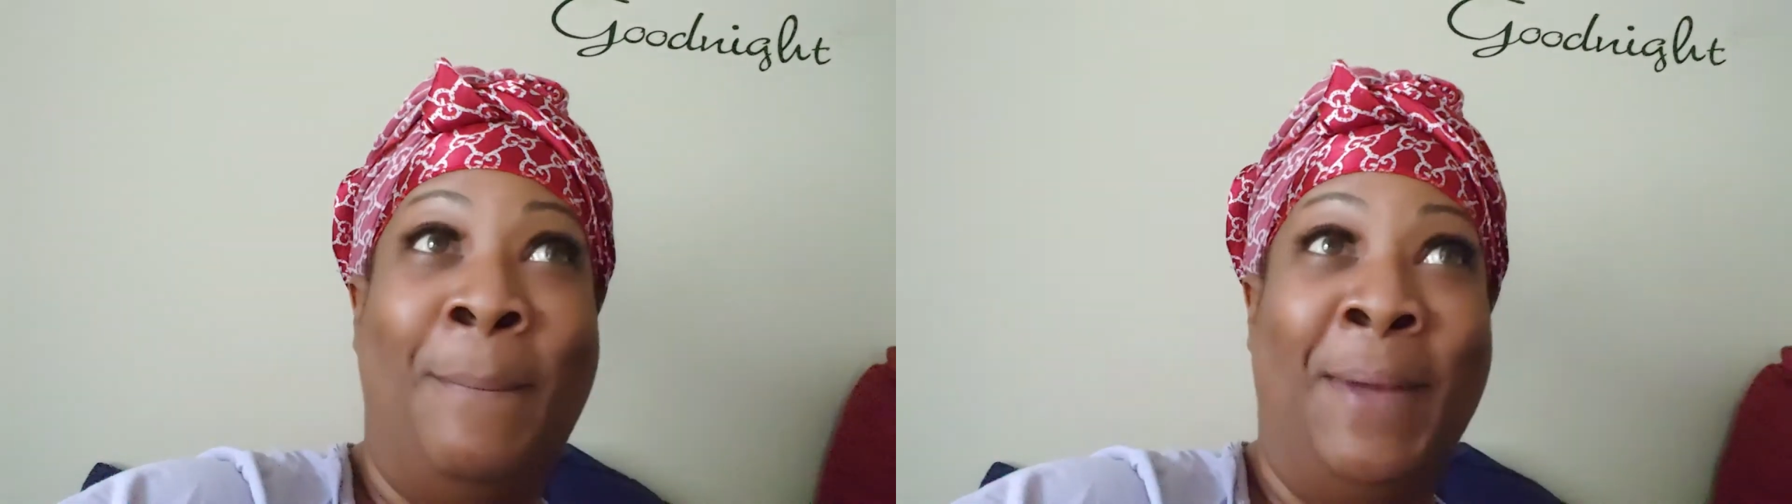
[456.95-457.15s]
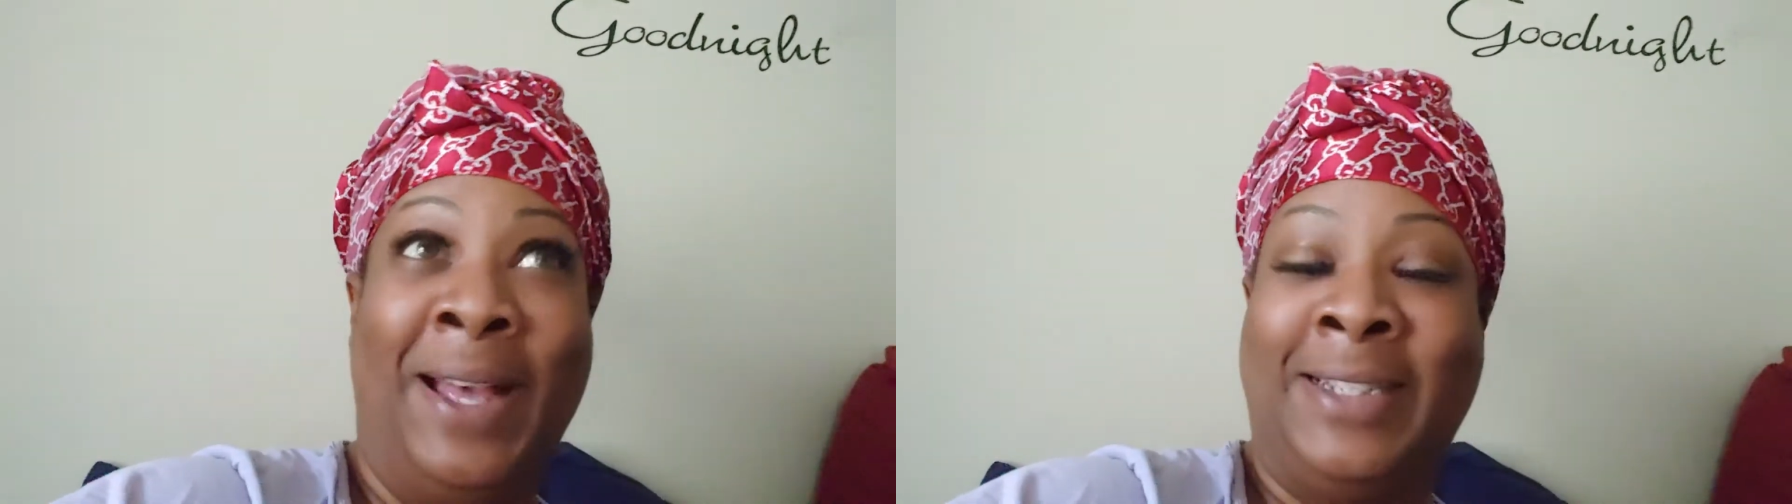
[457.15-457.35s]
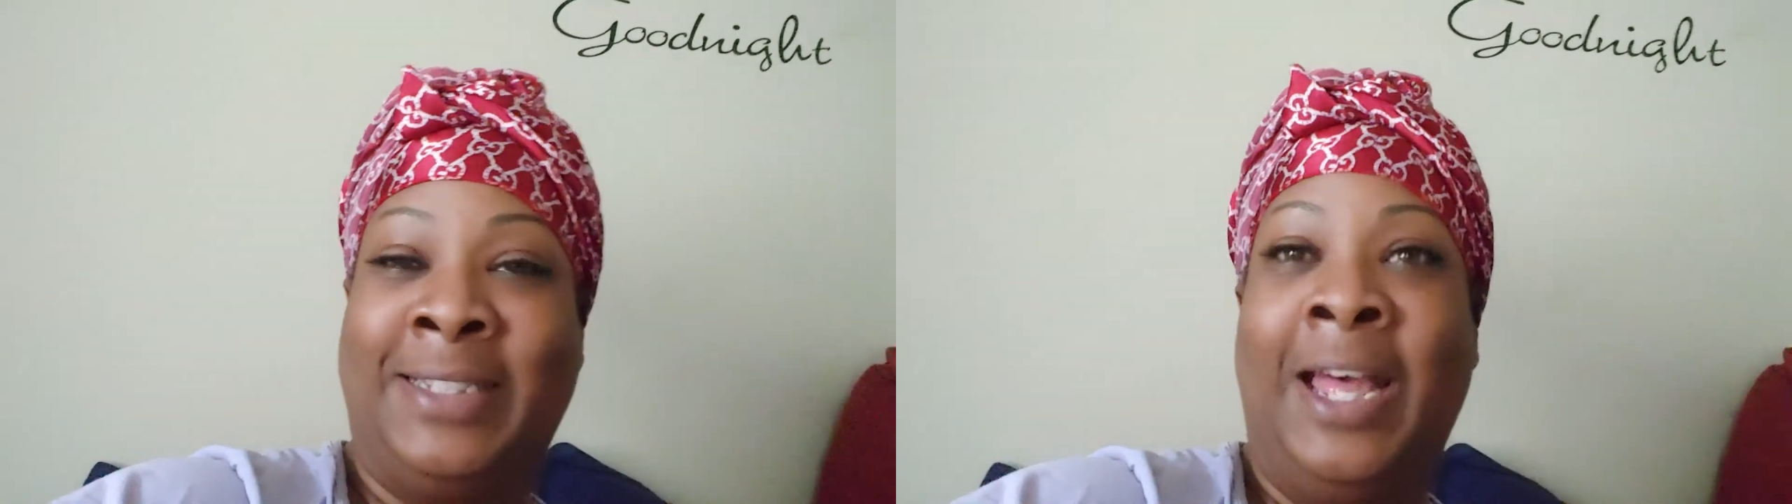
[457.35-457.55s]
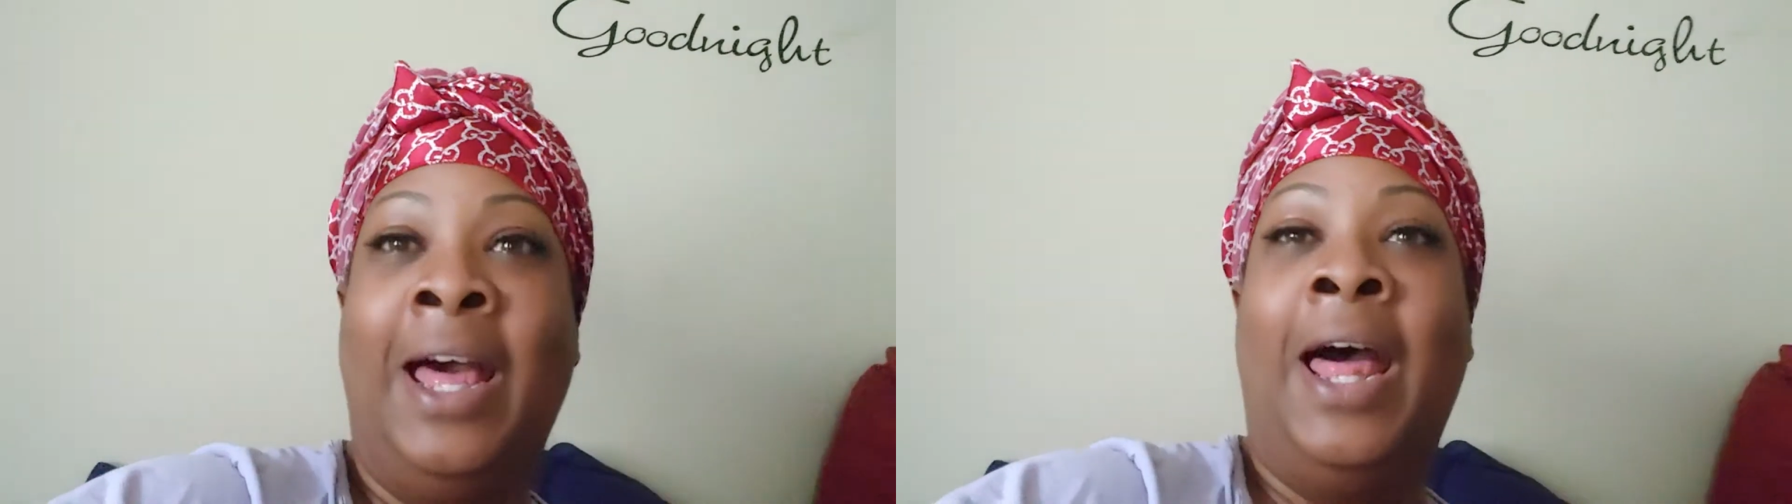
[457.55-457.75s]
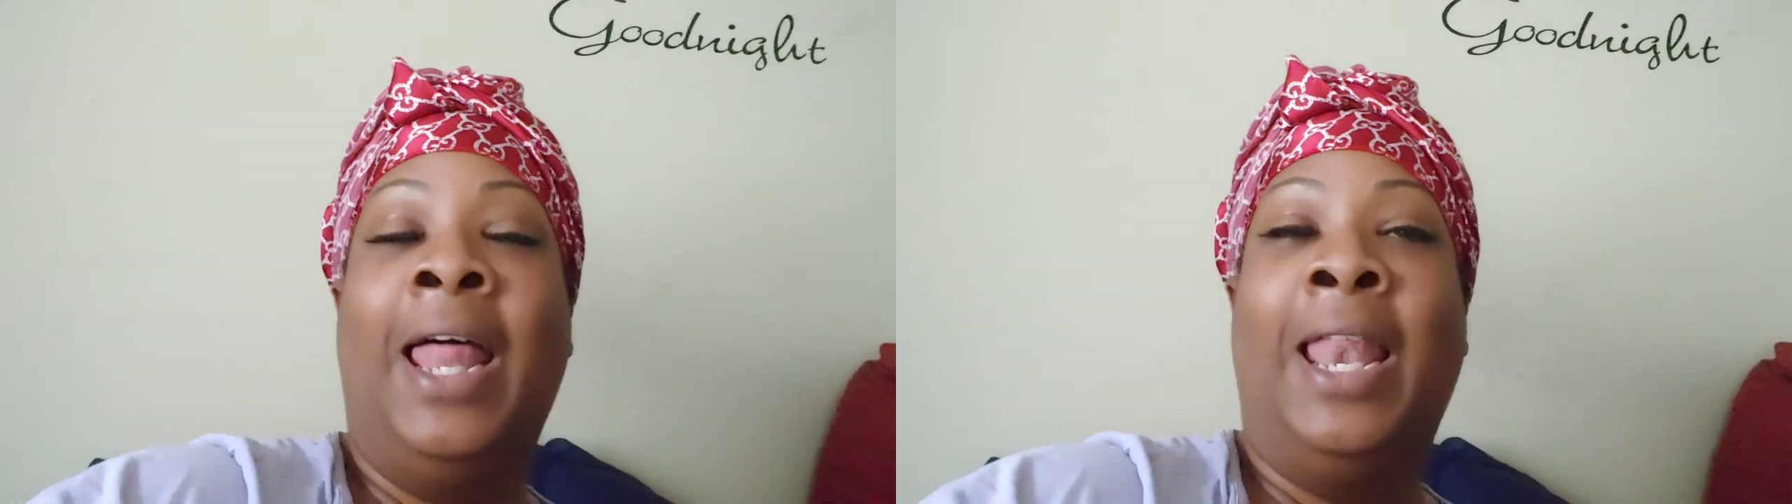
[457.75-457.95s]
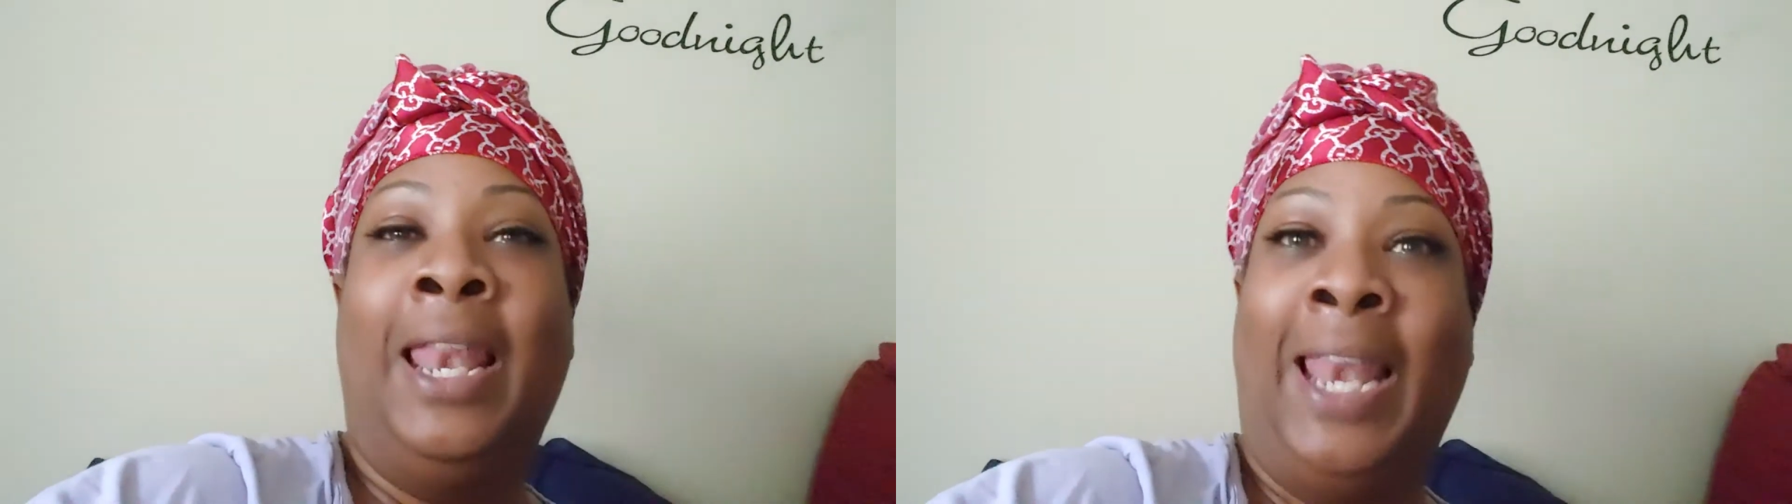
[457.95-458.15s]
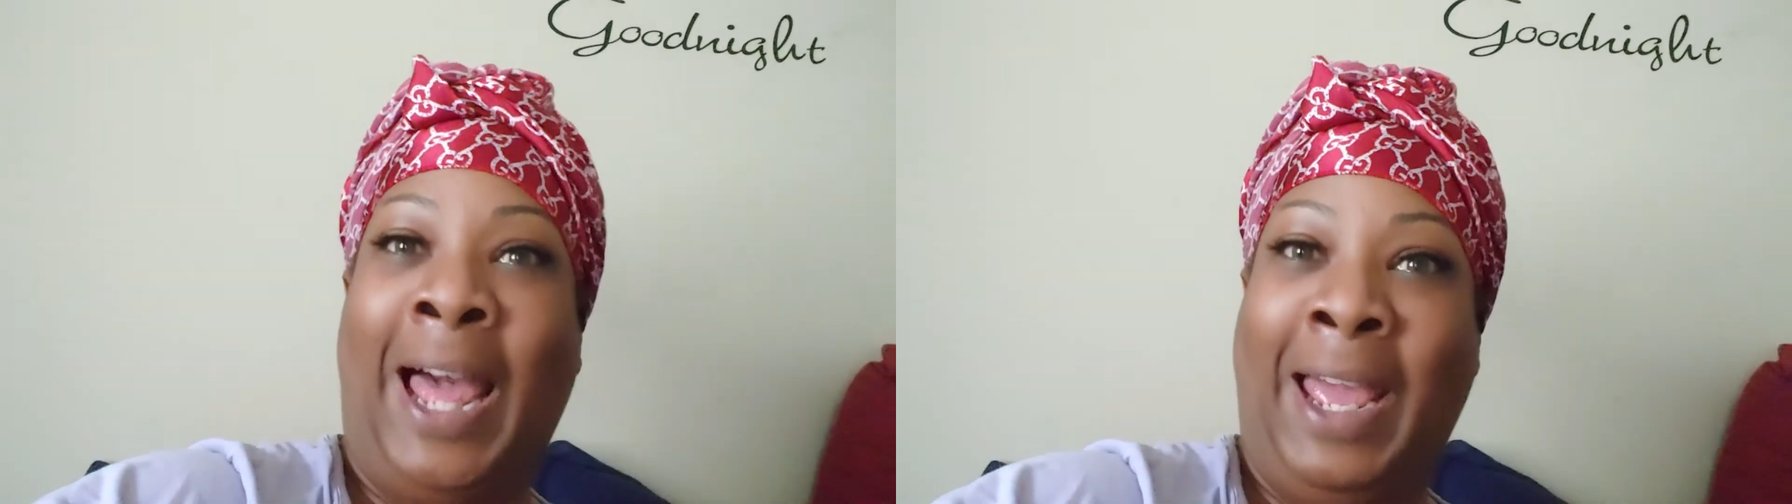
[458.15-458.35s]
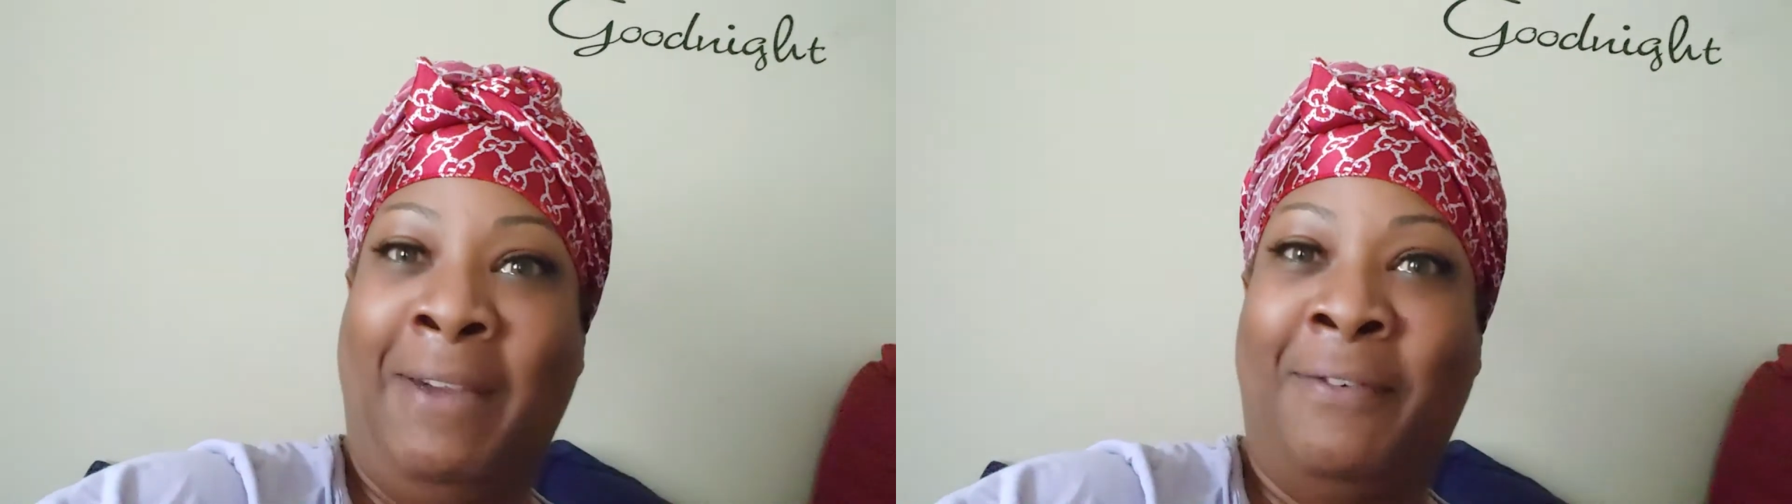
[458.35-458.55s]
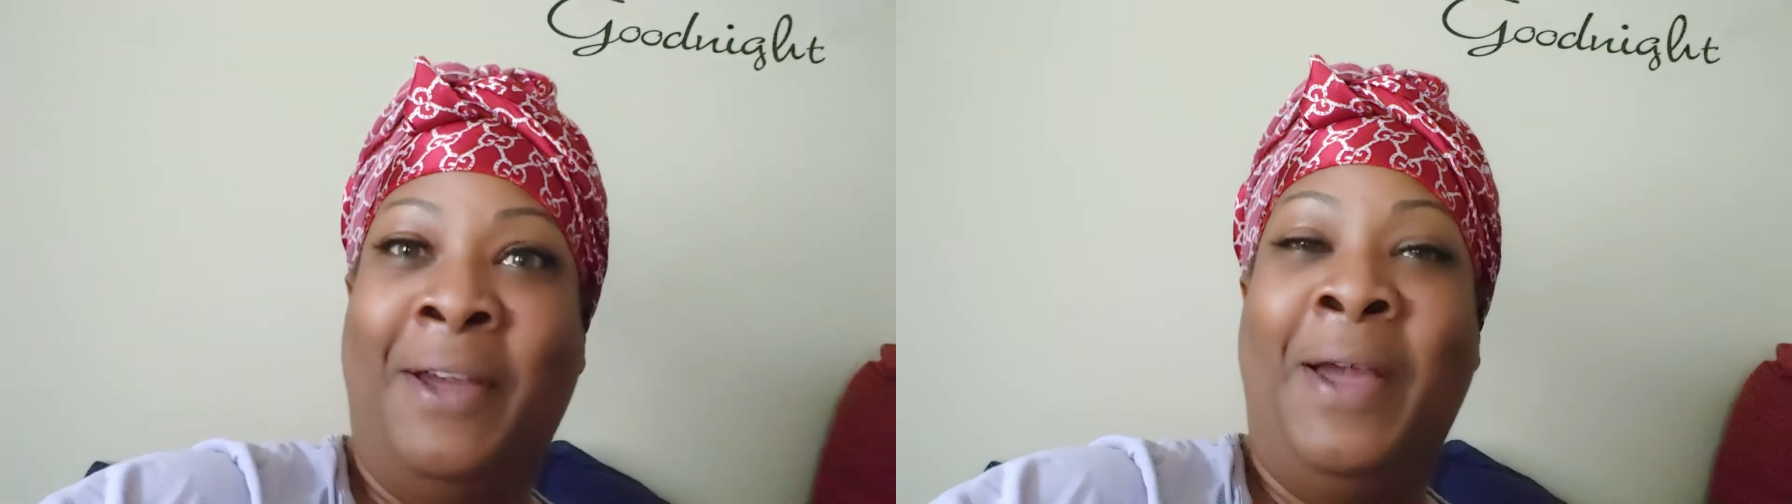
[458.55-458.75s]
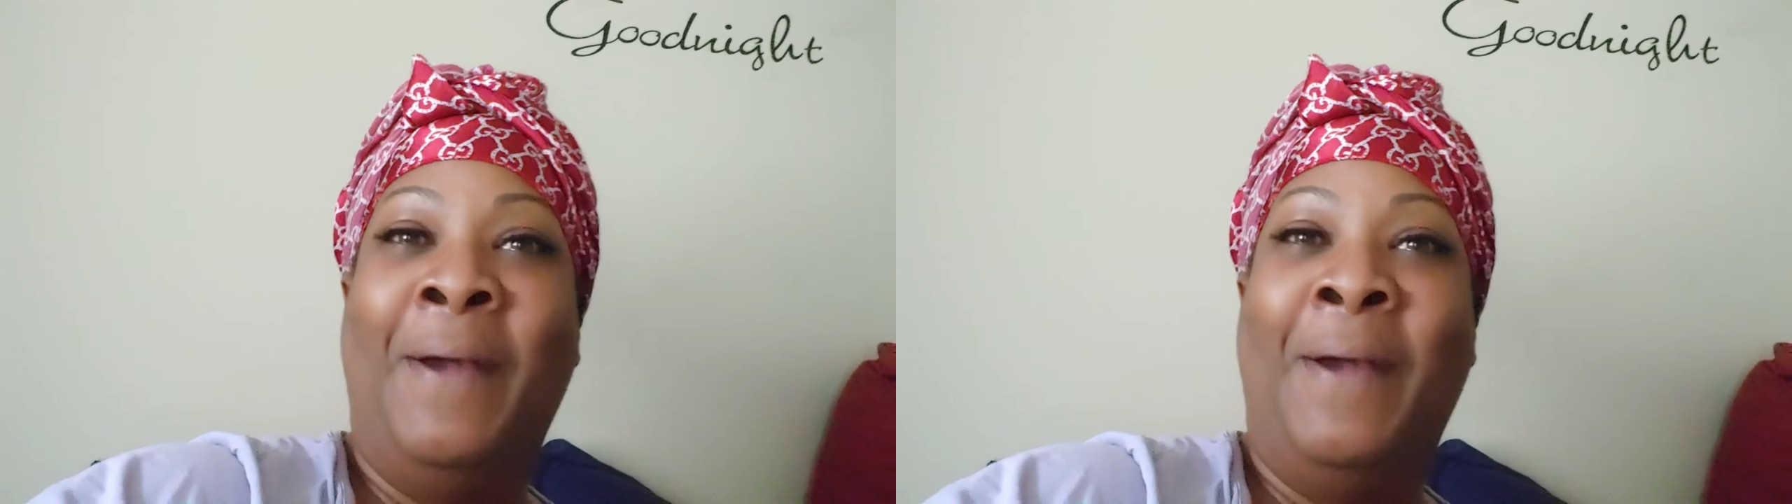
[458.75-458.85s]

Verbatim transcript: best life.